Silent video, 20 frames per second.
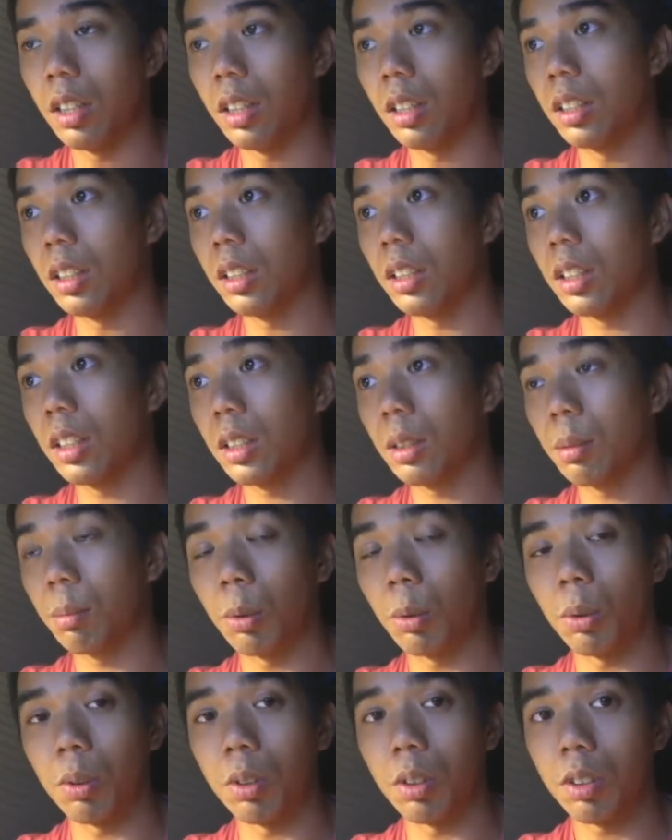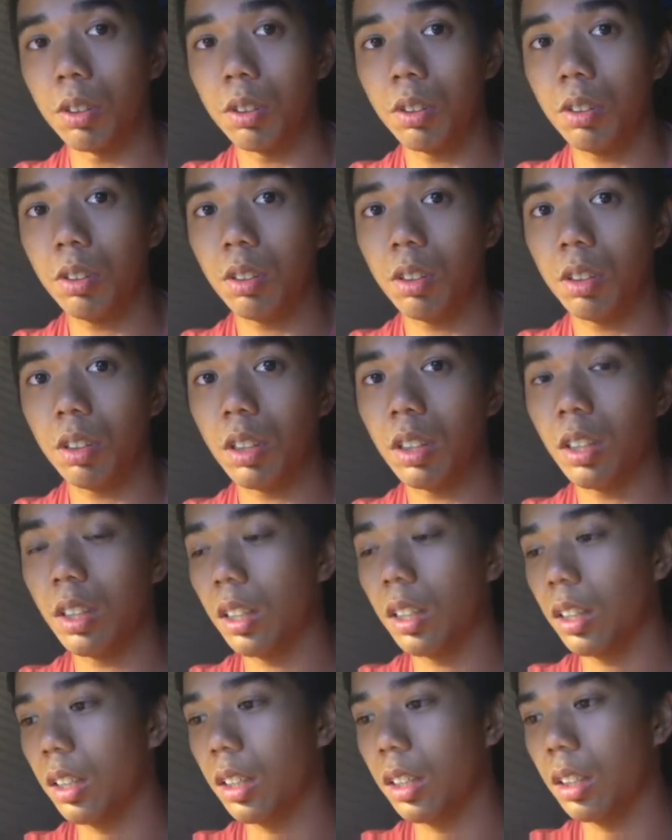need to get some oil,
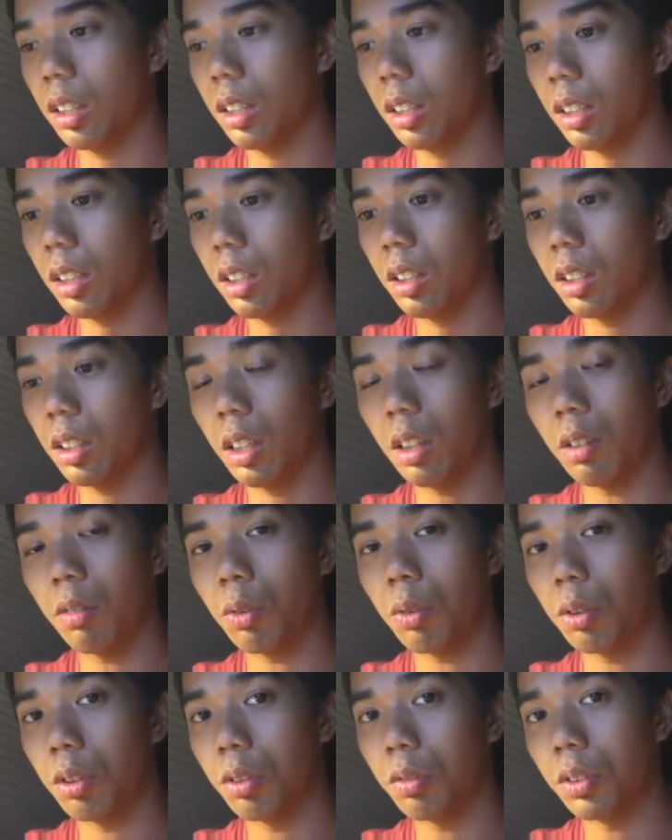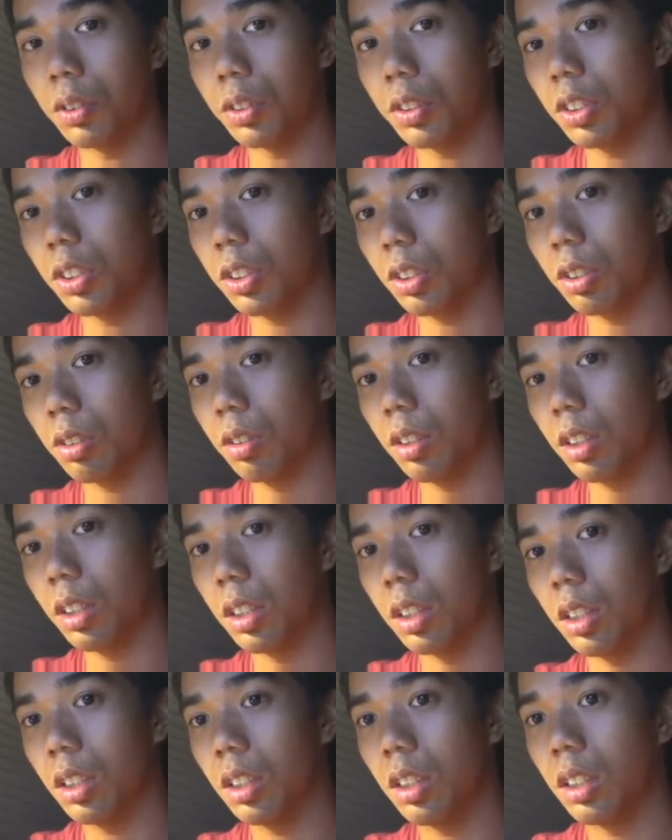and I have oil filters
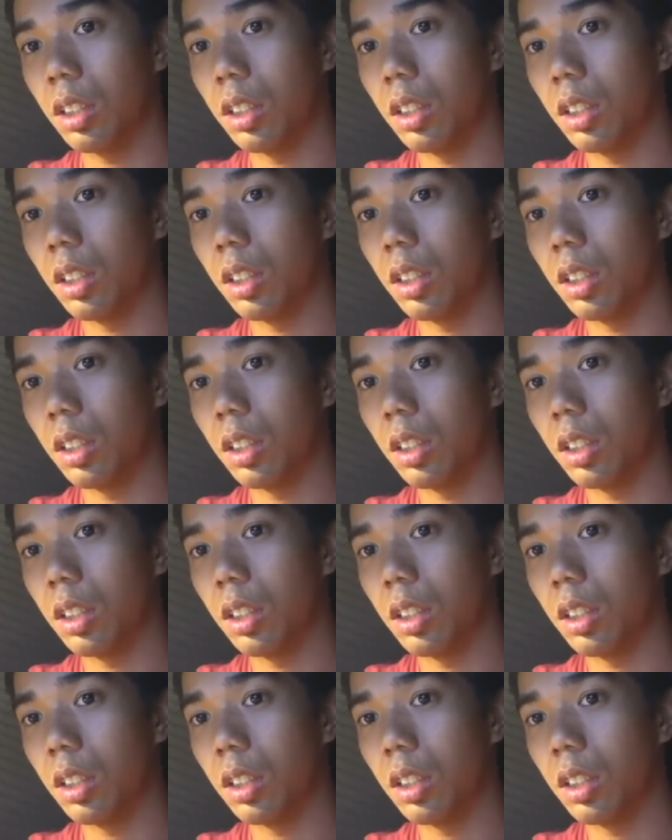already.